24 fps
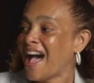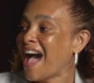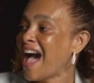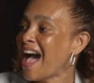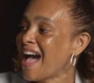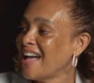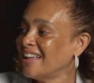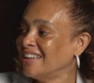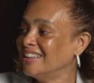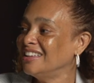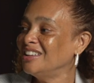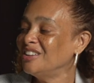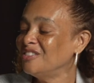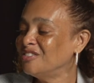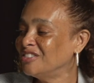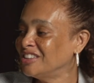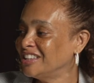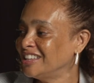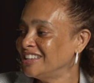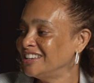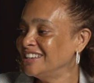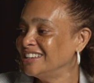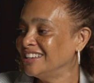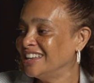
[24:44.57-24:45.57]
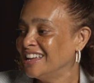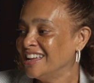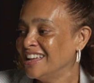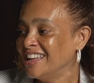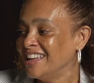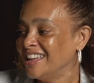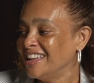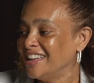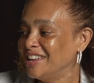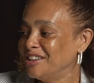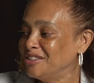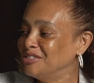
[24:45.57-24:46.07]
I even
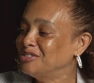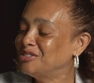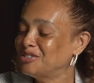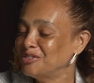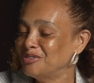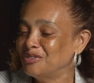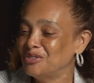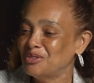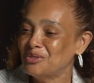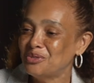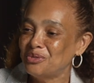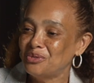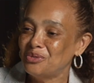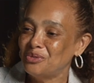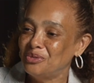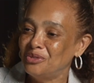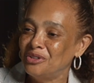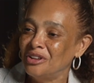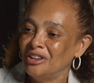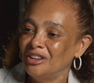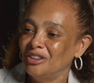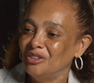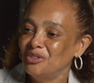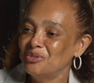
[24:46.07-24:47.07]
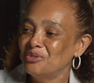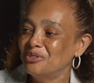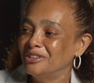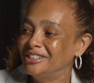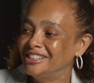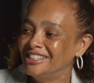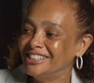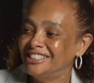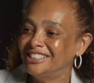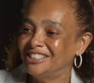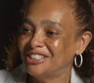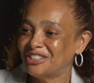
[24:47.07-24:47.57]
interviewed New
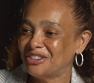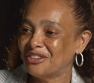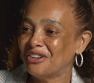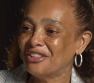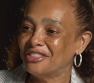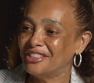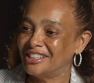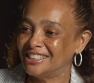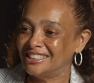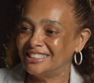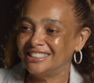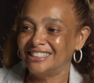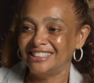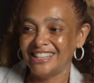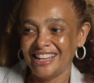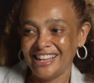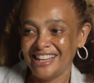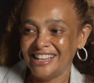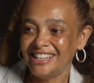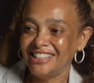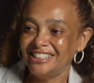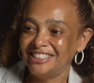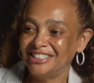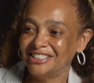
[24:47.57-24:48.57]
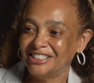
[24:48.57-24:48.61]
Edition on this stage.